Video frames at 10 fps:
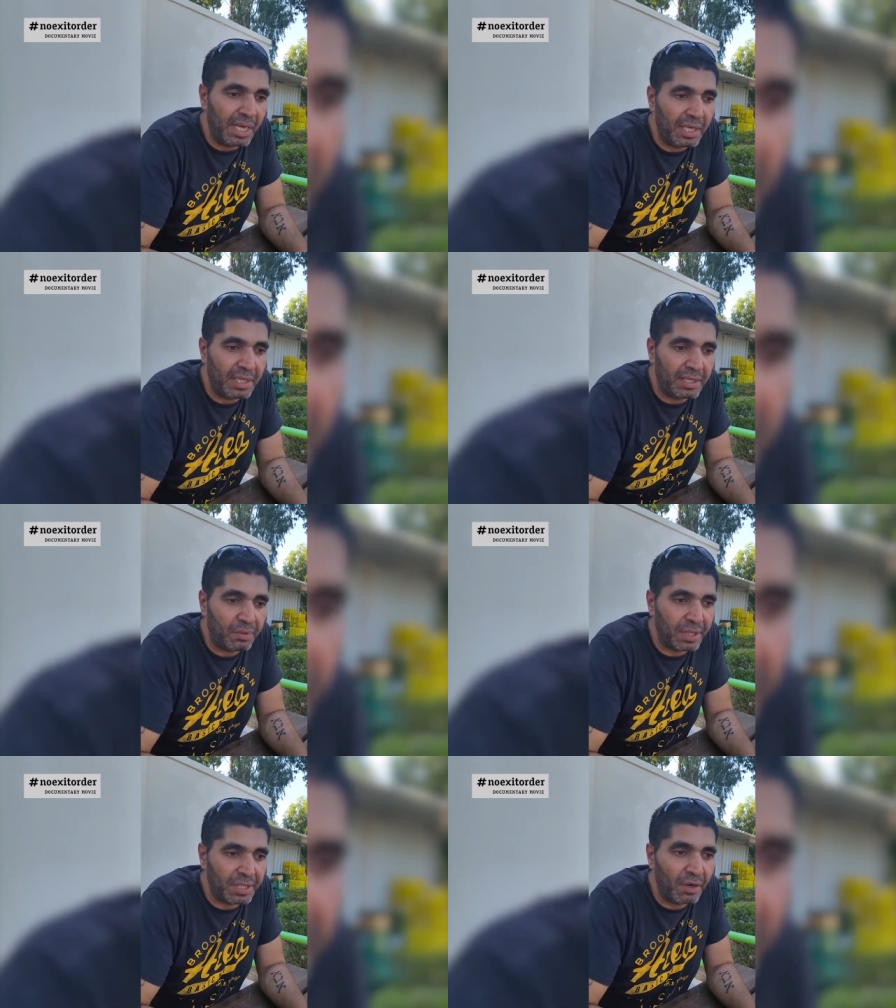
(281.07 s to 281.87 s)
and it
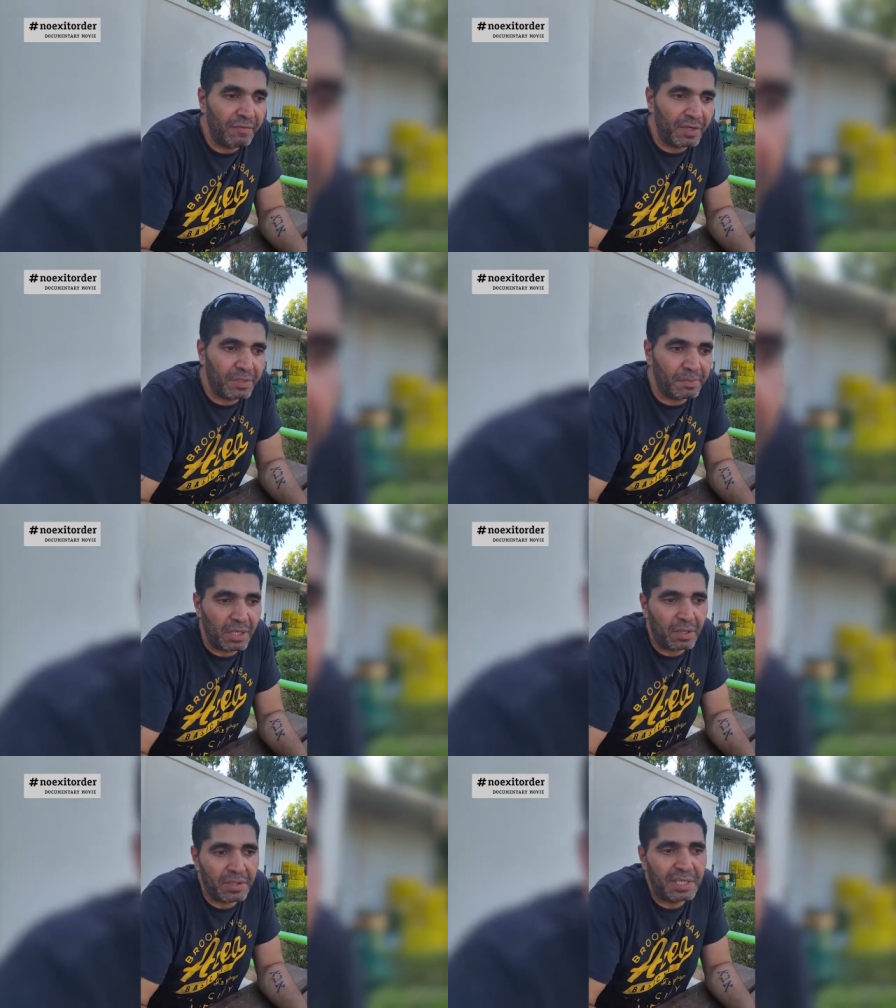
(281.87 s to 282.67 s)
was obvious
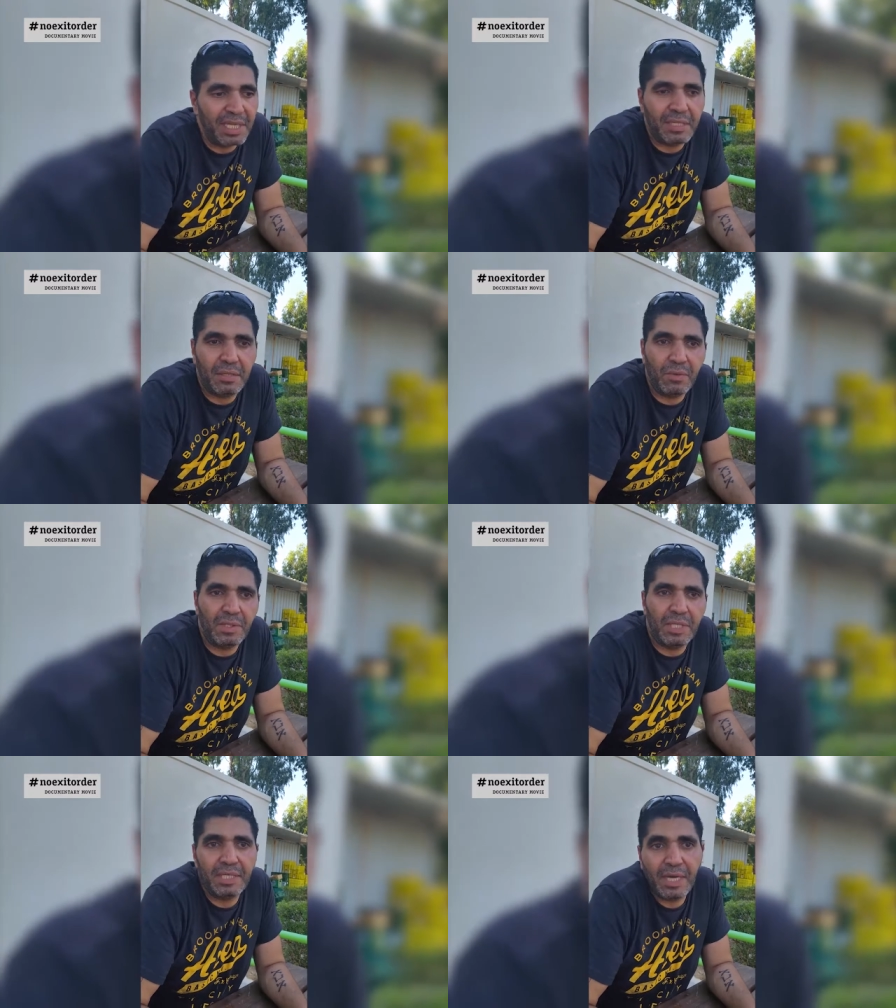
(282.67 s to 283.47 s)
because
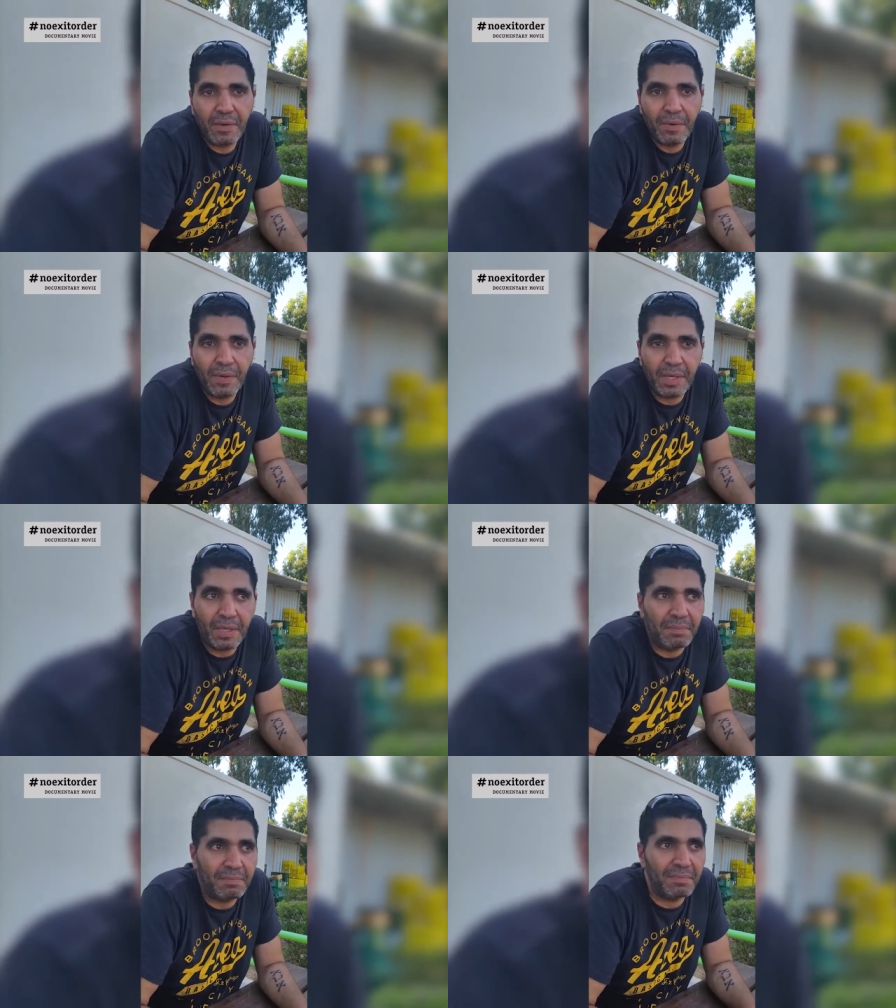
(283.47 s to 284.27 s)
that's how
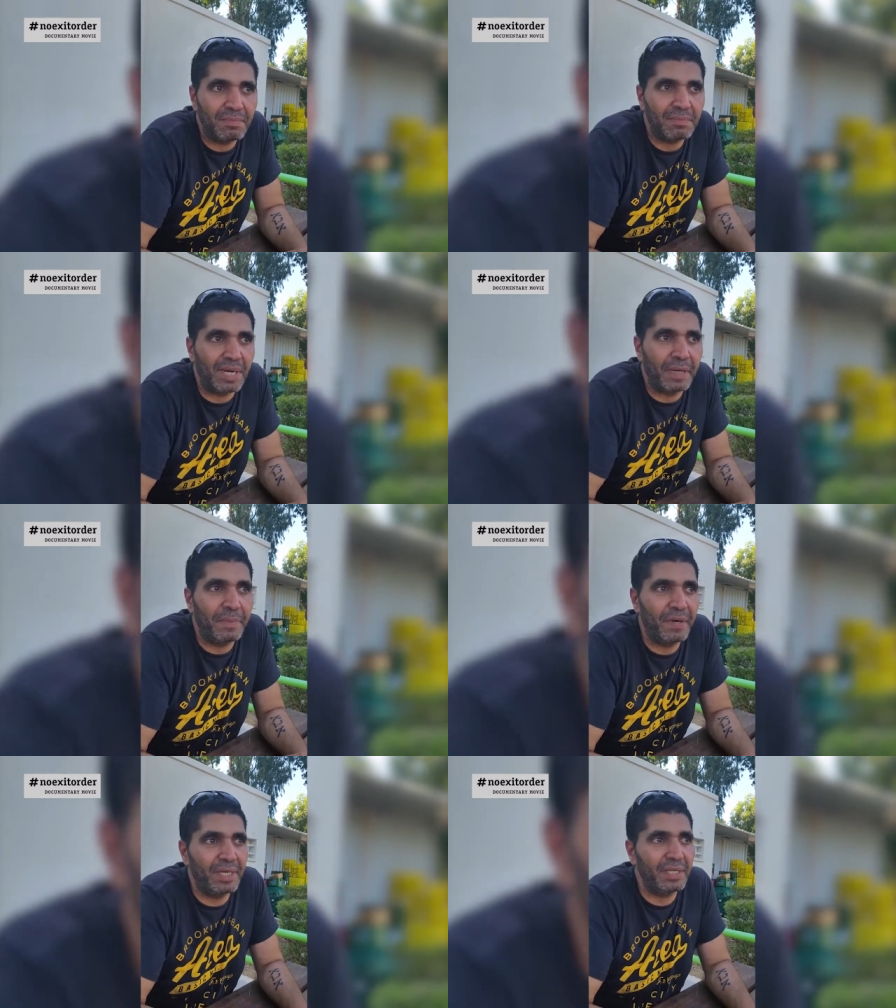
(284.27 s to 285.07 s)
my
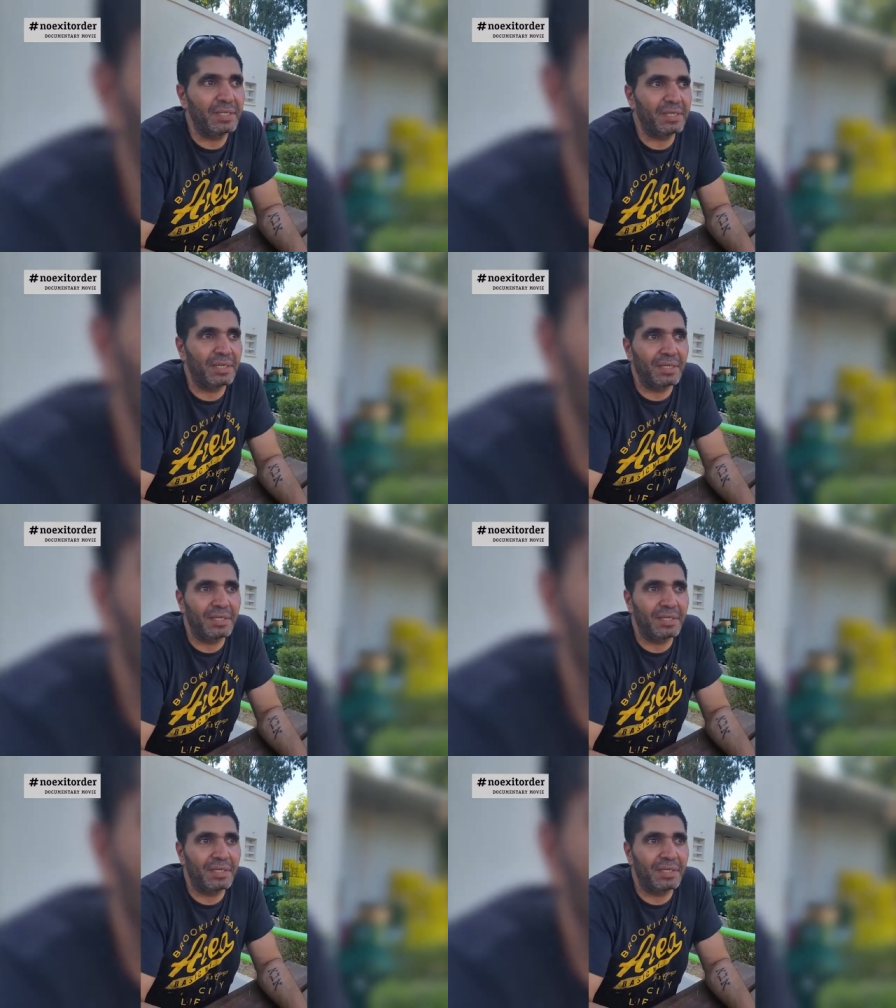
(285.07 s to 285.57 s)
parents.